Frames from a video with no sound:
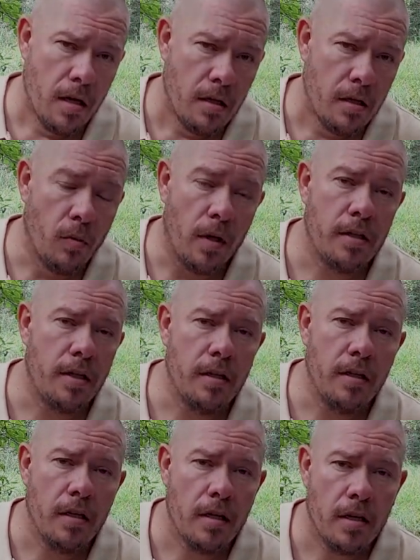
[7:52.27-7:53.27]
The one
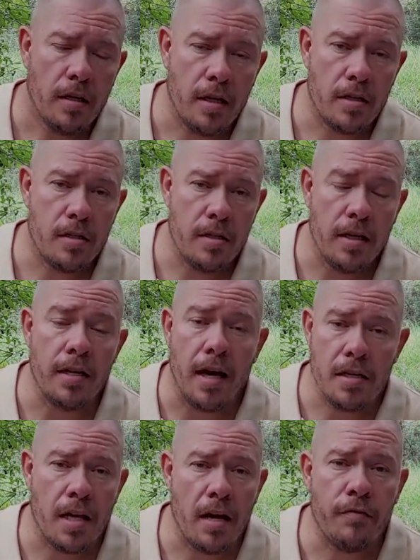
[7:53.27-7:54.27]
thing, it
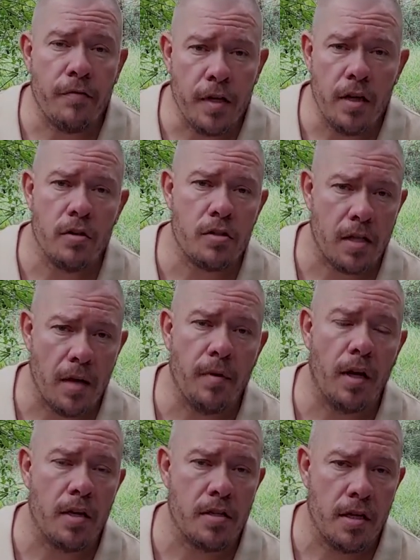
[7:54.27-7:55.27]
does have video
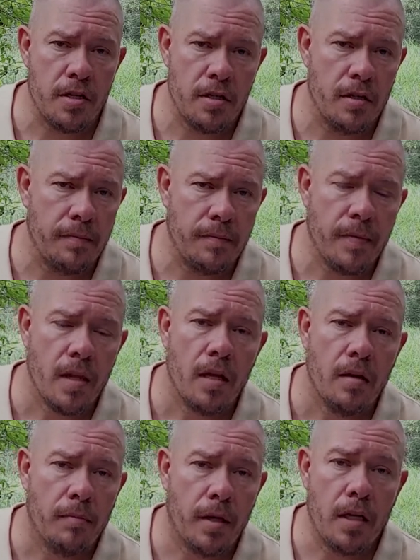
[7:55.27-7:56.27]
stabilization,
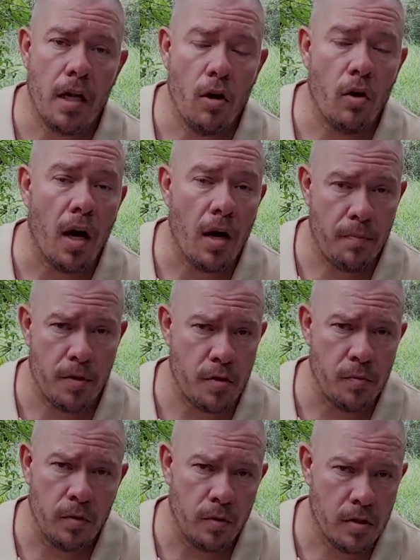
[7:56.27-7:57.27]
but no hyper
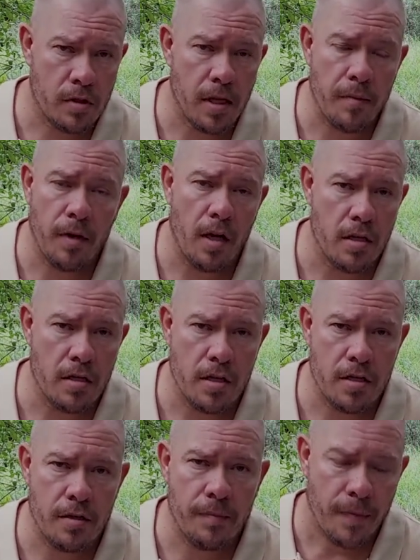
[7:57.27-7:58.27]
smooth stabilization.